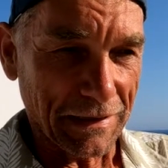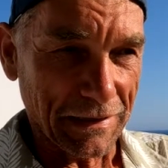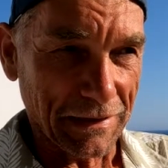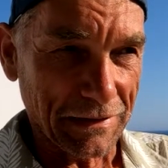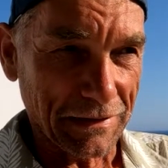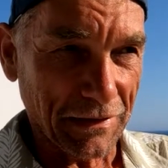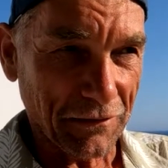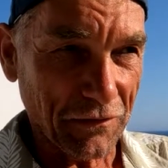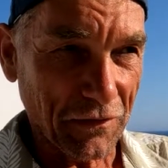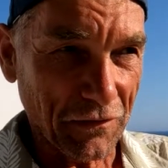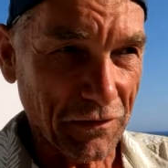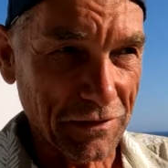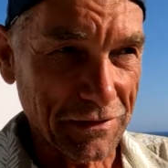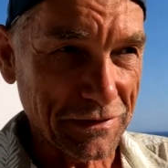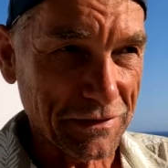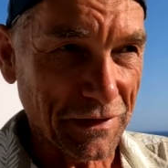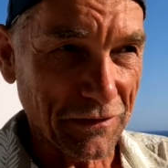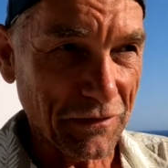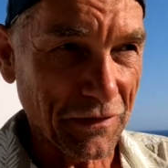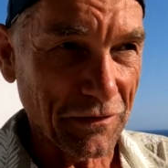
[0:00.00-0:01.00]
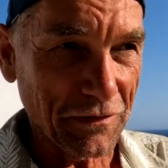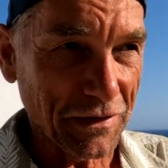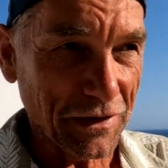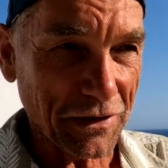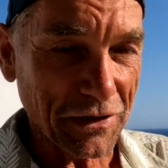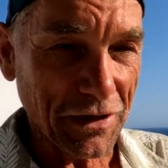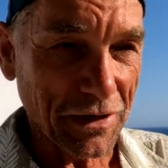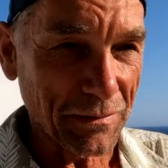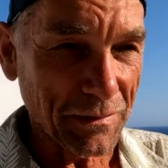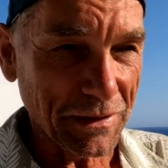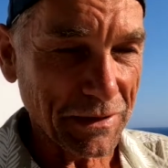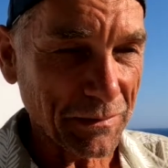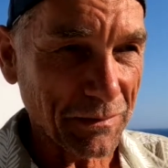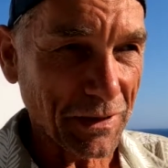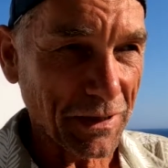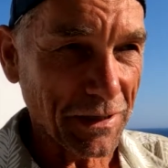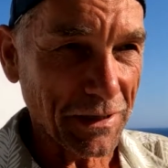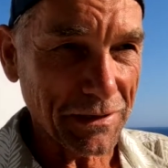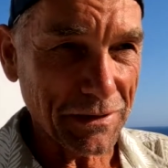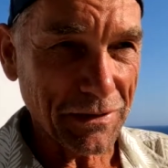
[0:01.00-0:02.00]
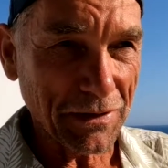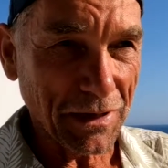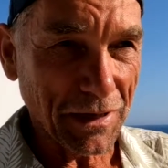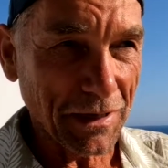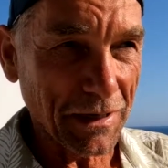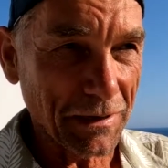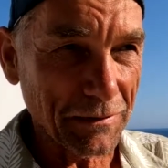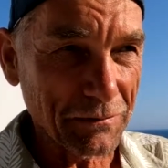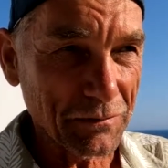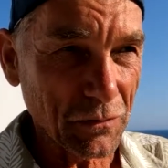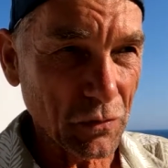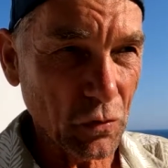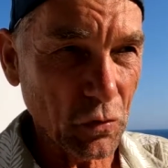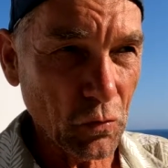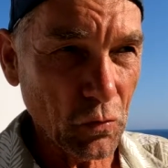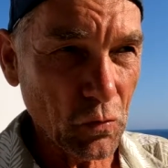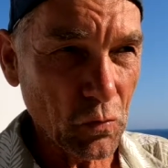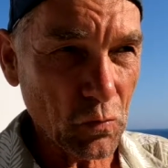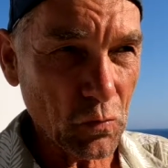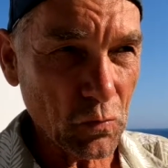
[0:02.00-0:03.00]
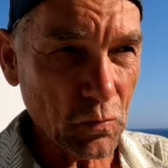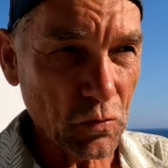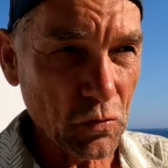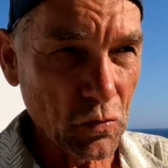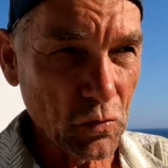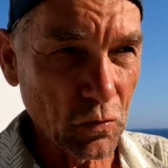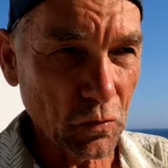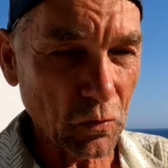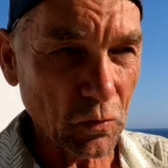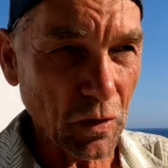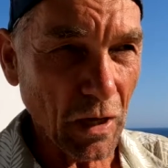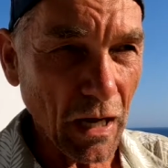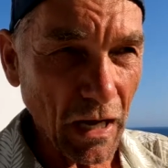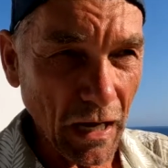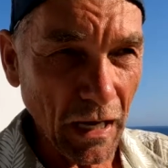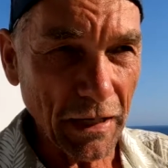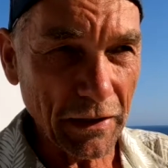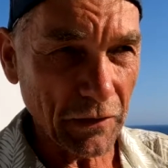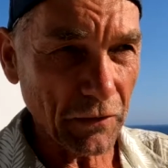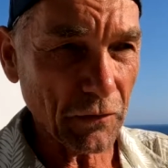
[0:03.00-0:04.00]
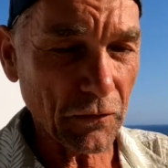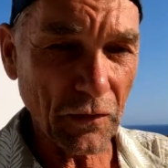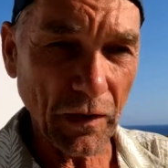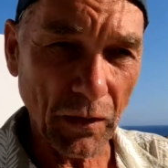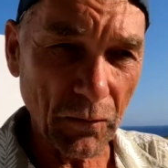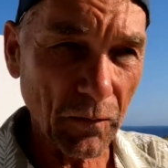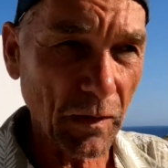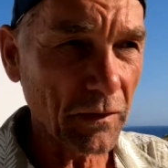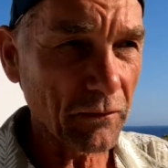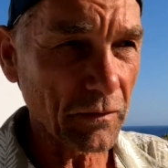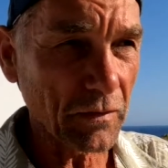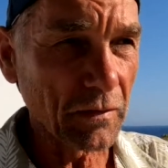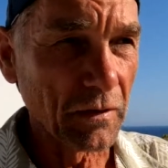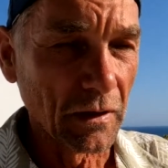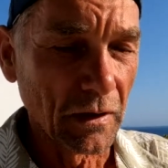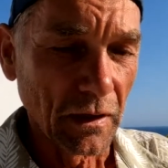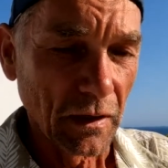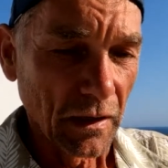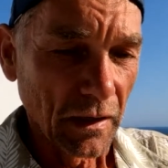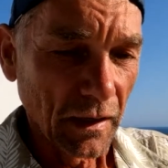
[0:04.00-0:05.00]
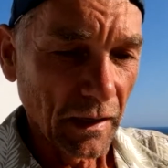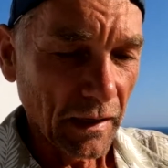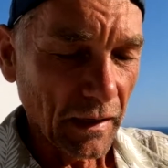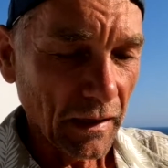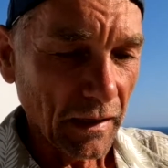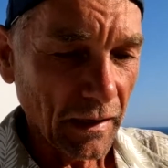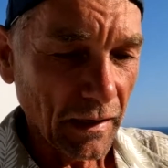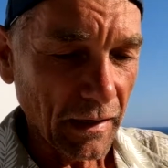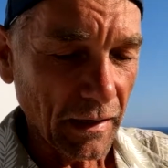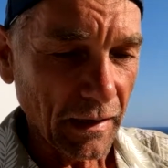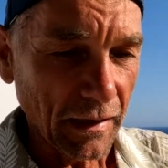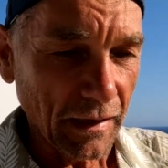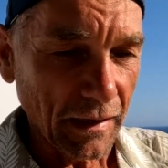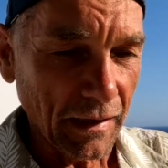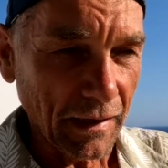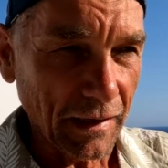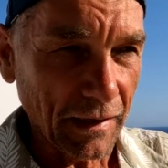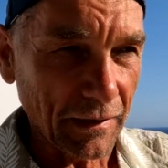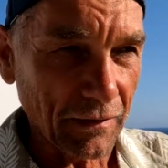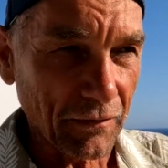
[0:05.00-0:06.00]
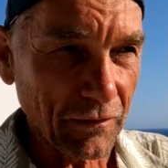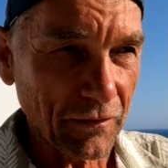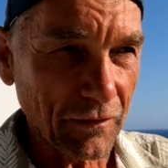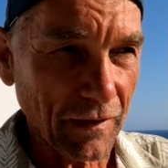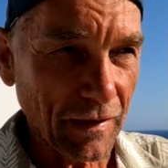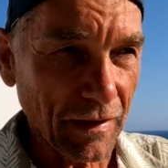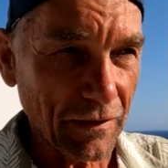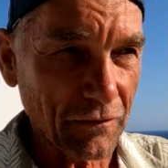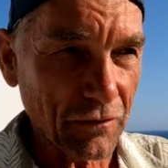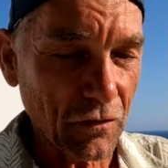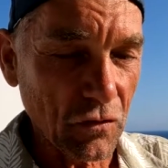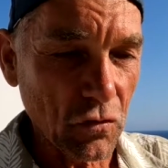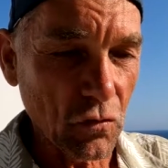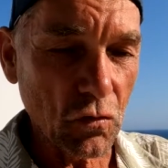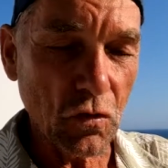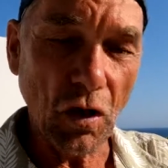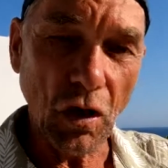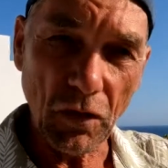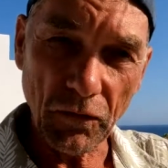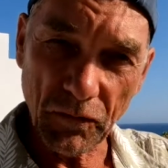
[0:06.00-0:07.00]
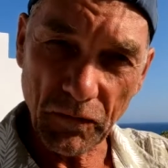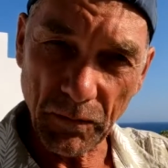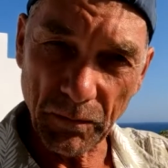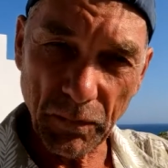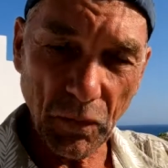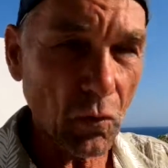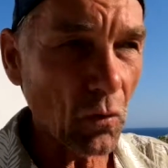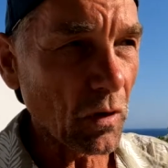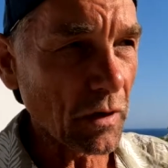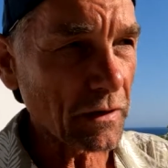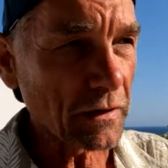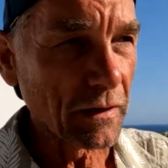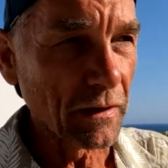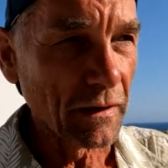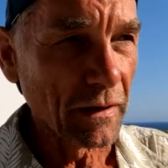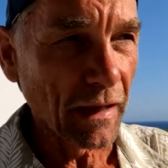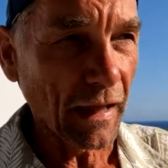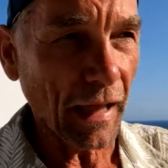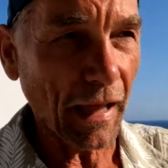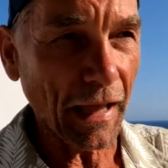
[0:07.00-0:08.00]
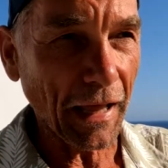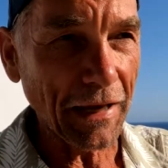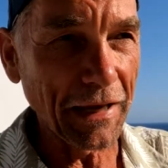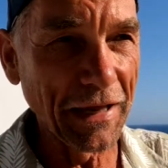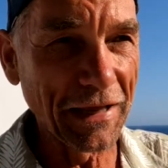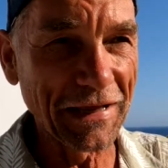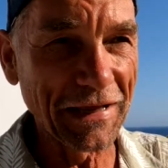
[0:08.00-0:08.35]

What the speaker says: this isn't a comment upon who Google hires. However, it's you call support, and